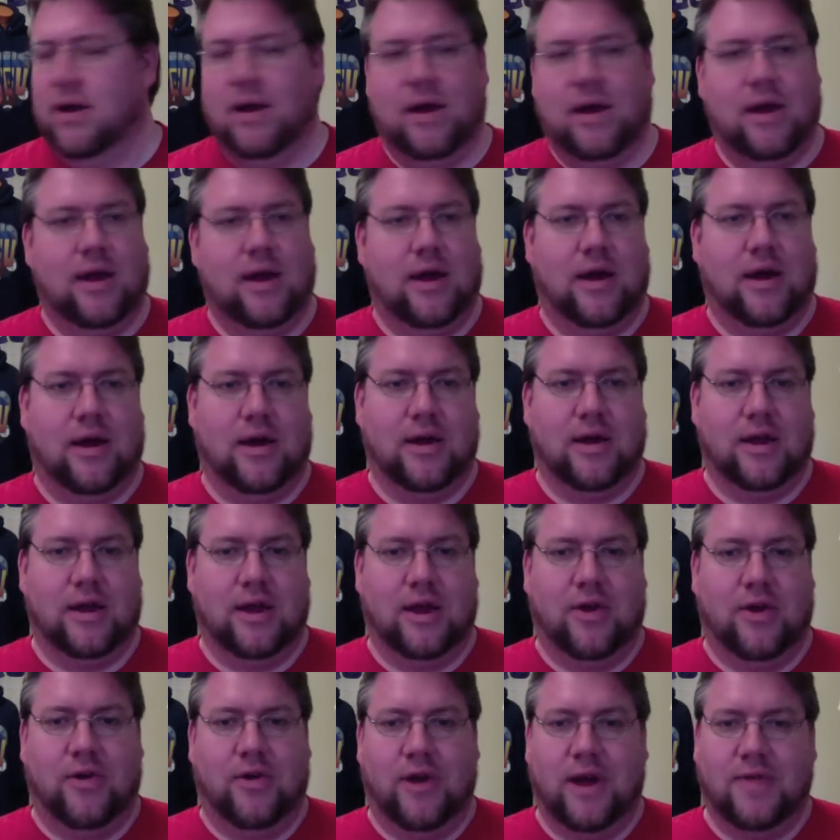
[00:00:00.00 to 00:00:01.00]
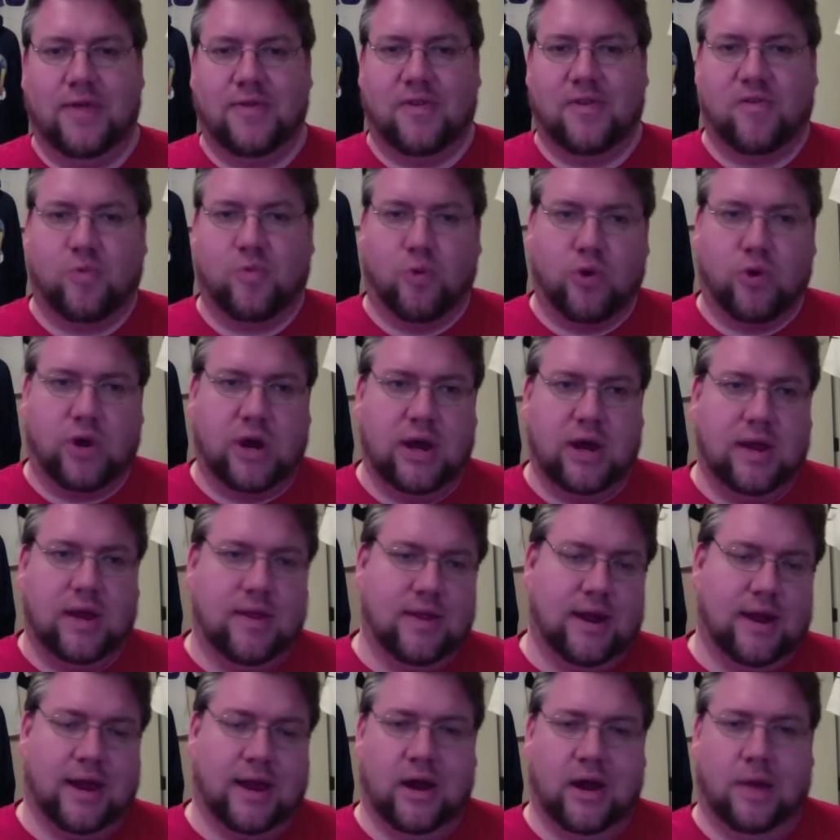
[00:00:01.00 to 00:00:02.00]
uh, internet that's working,
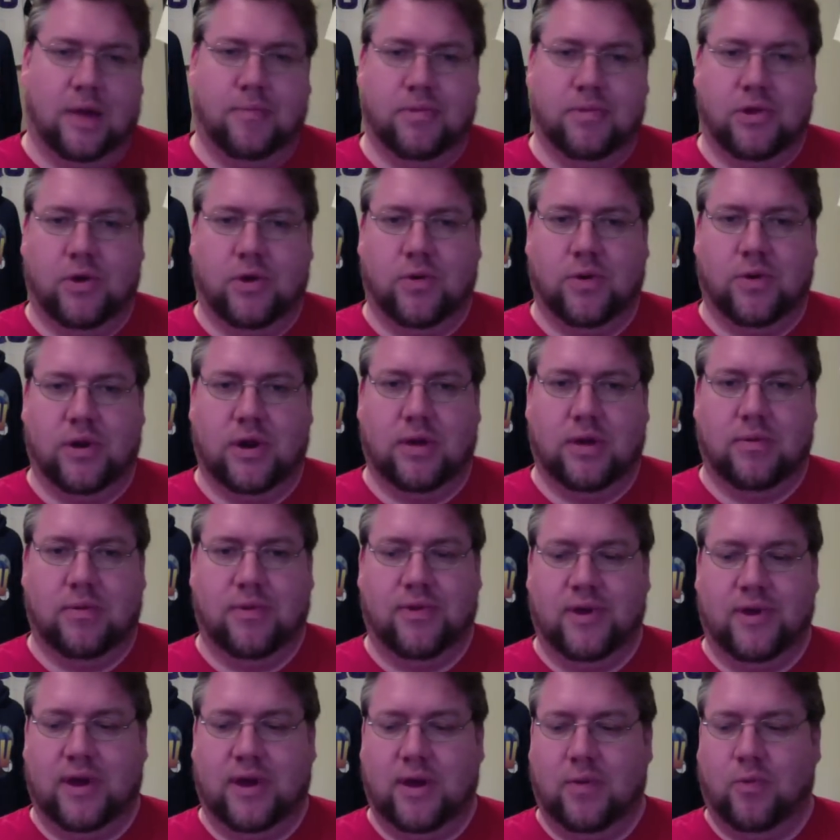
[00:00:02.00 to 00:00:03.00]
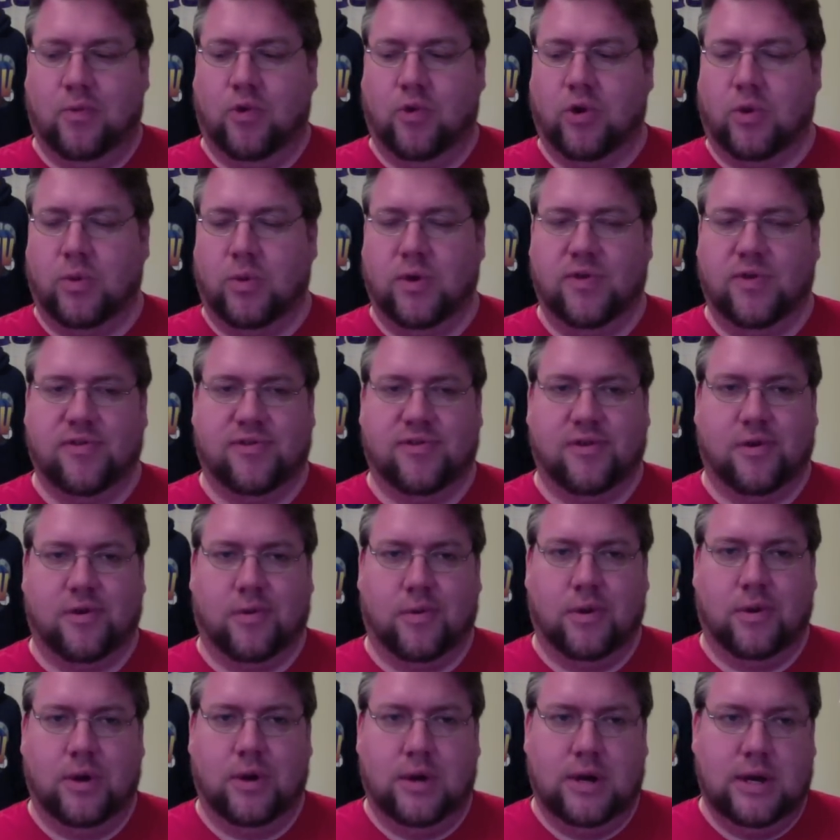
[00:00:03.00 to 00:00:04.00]
that I can upload and everything and work with.
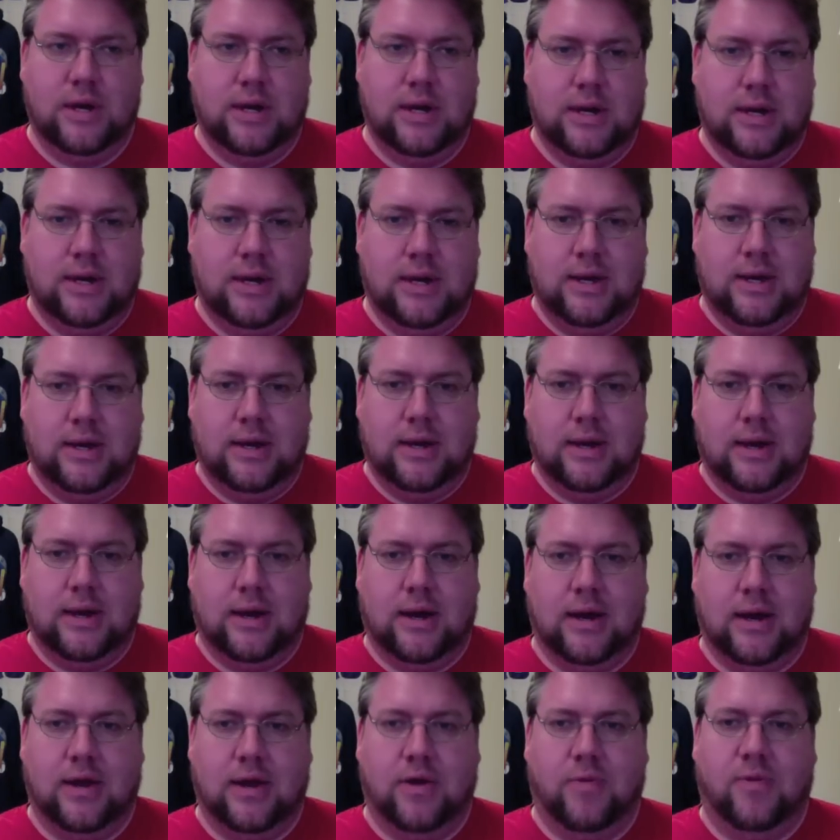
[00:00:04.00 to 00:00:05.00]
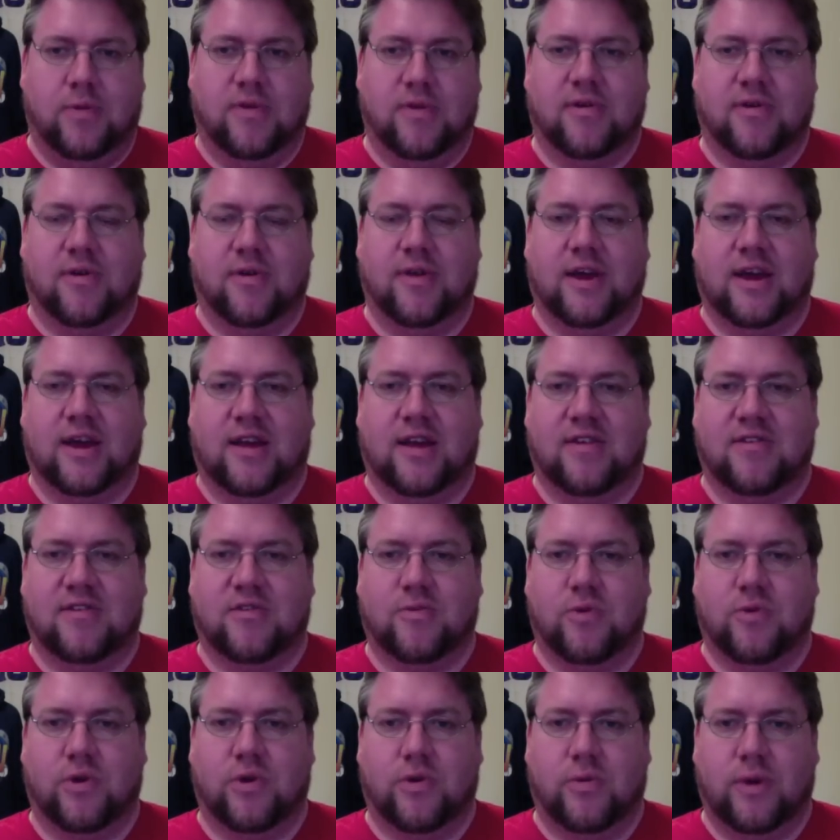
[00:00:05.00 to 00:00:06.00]
So uh, you know, once all that gets
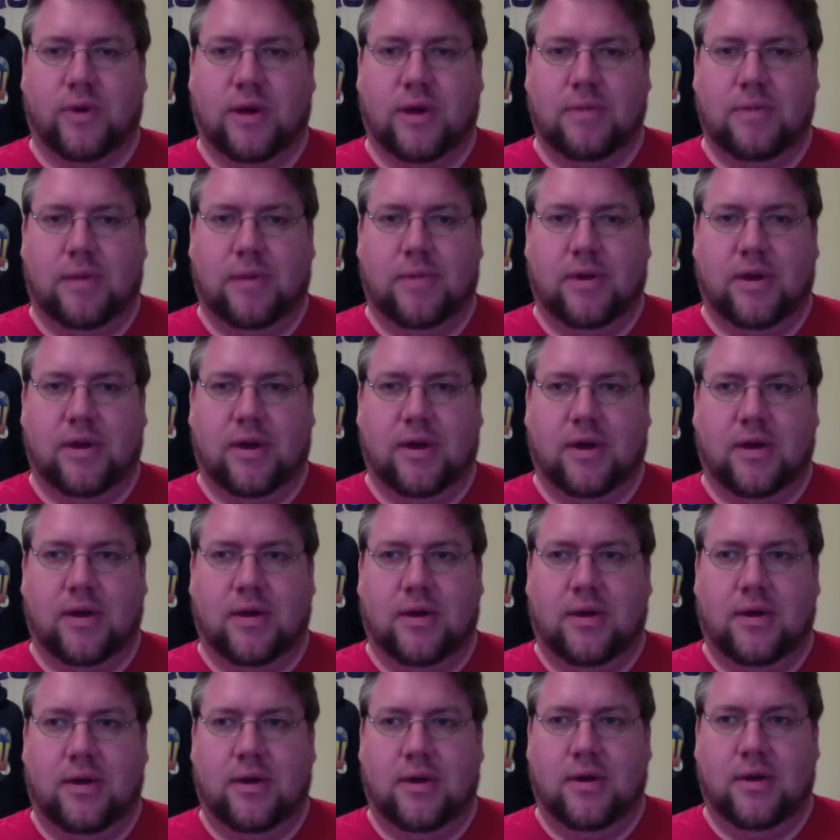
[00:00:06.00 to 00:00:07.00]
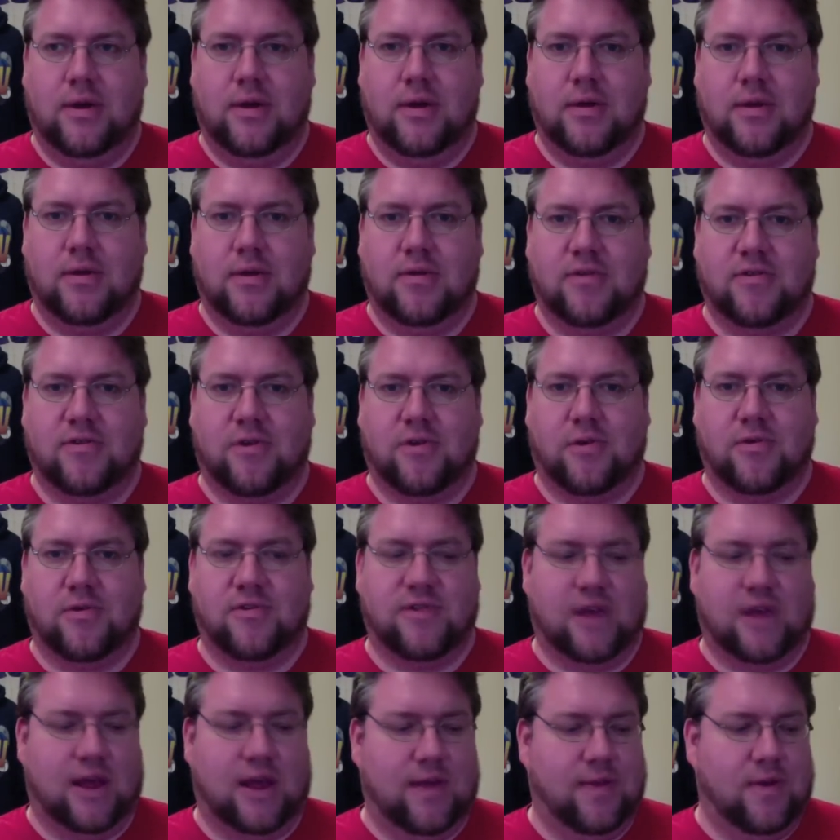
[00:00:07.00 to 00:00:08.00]
squared away, maybe I start
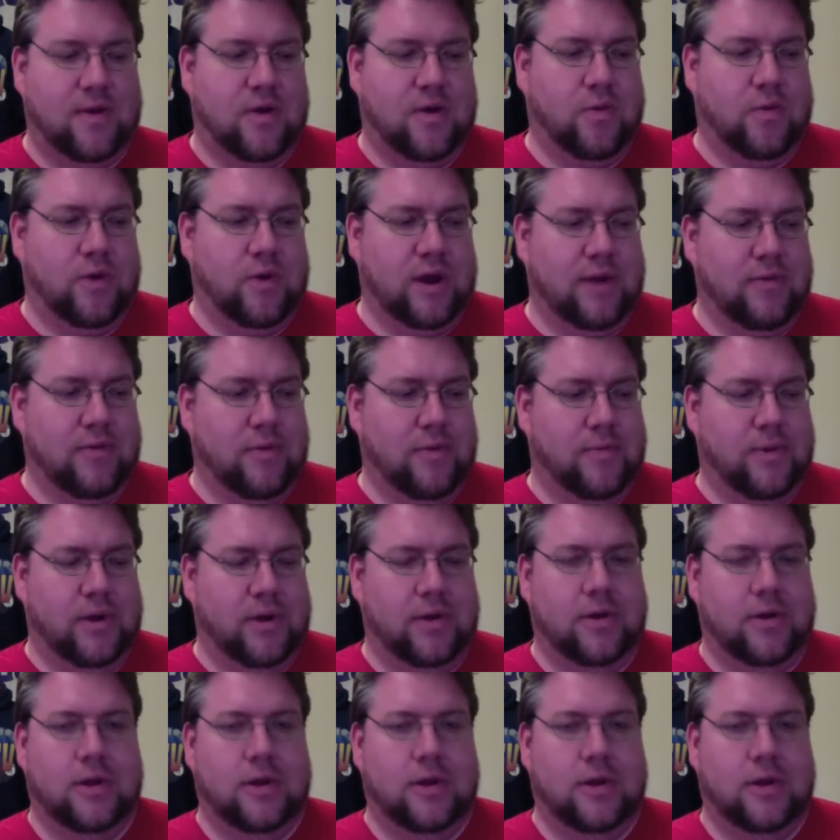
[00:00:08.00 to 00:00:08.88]
staying there or whatever. But